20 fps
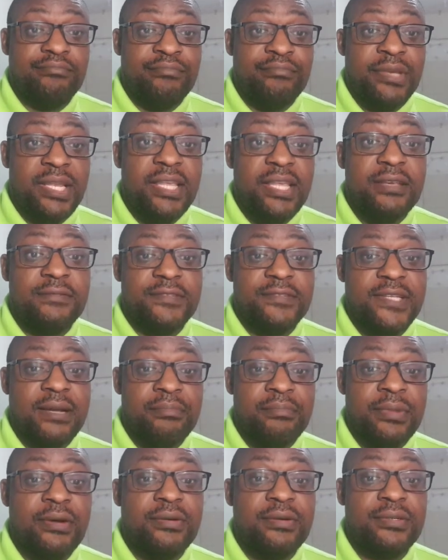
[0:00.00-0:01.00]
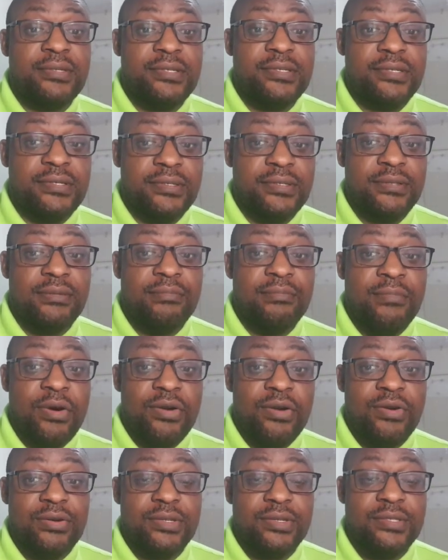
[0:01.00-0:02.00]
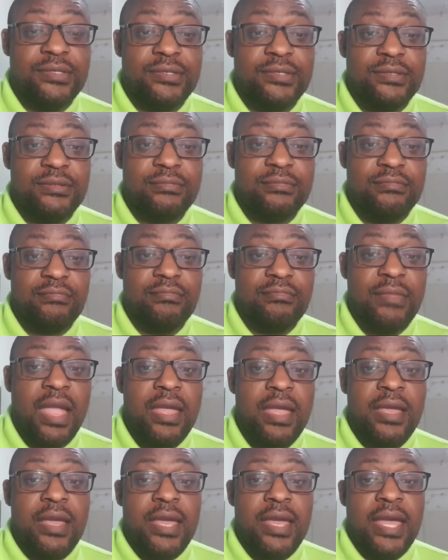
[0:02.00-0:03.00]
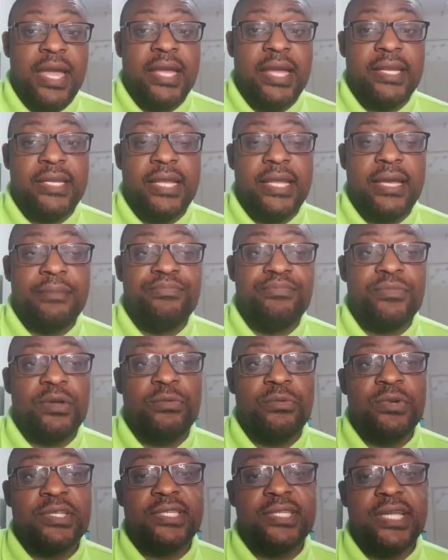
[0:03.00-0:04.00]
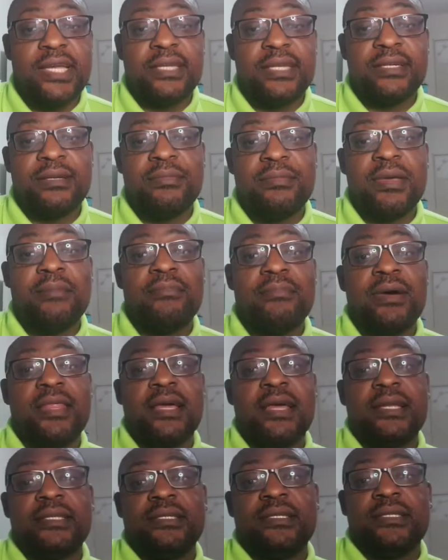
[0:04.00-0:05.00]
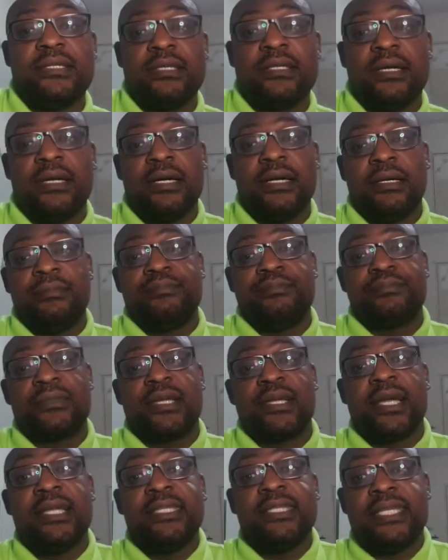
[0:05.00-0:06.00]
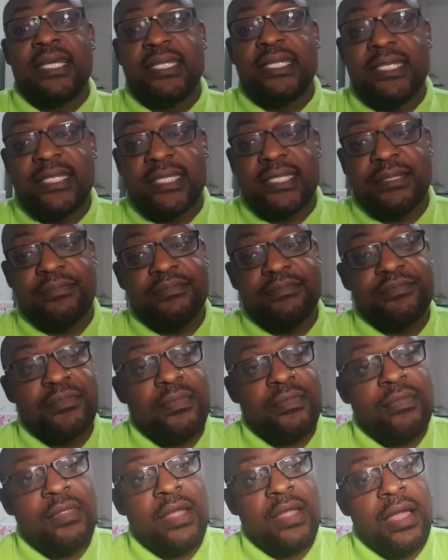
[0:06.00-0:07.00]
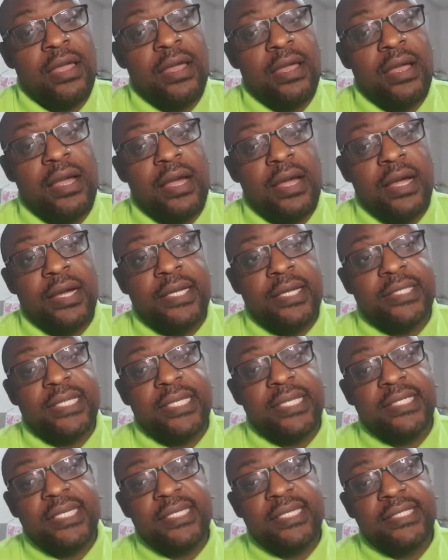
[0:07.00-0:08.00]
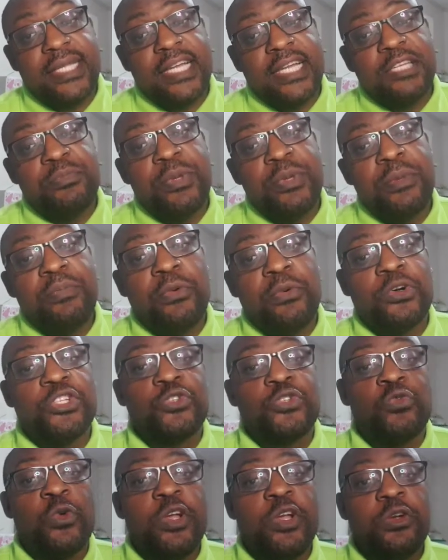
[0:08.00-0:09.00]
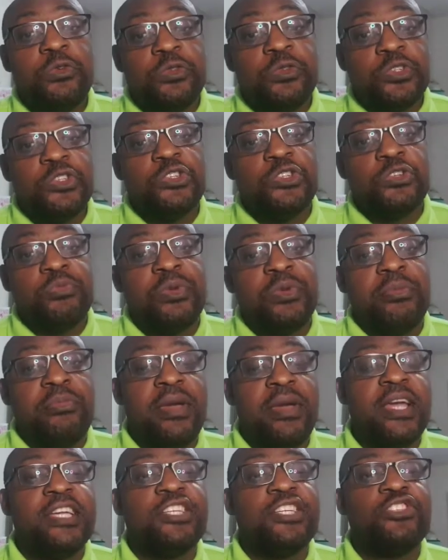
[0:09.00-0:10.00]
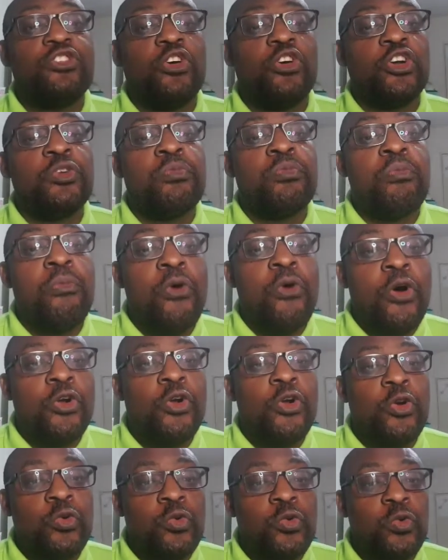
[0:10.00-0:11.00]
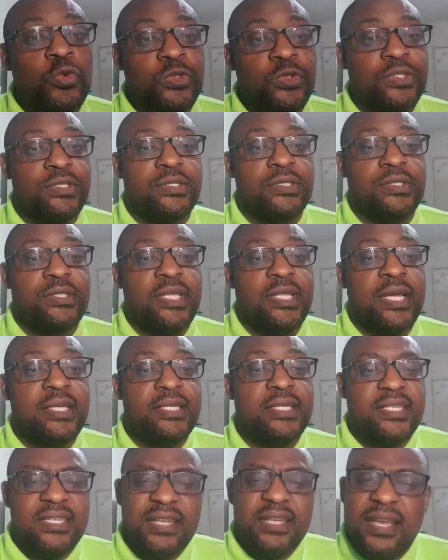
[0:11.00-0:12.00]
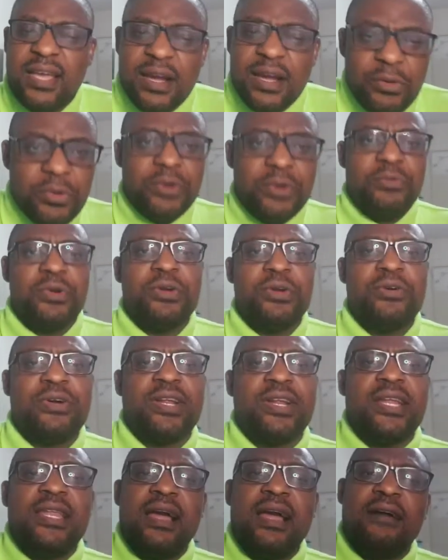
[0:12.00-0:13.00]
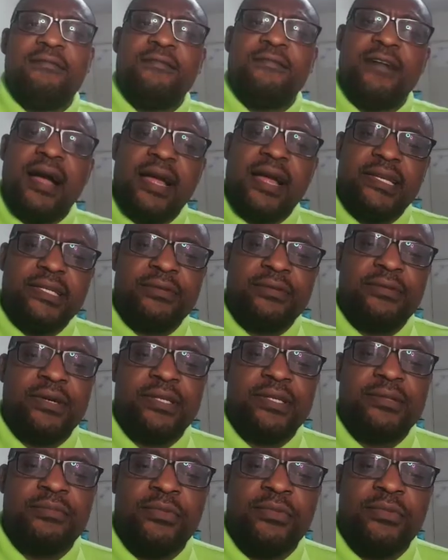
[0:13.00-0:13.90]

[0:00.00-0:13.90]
beliefs about morals. And we said, remember, that Kantianism suggests that people's wills should be based on moral rules, that we already have adequate